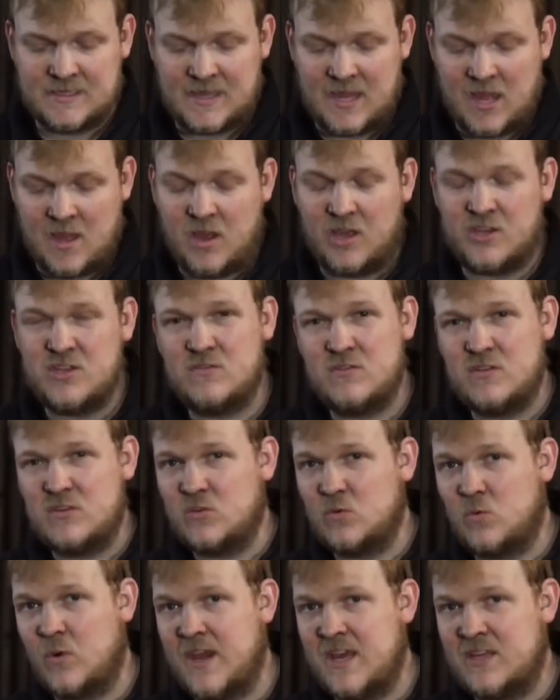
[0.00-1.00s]
I'm using
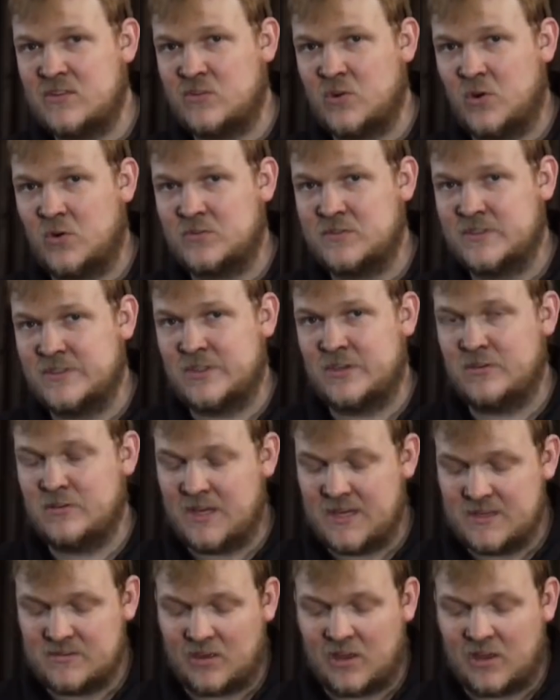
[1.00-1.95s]
square stock to do these.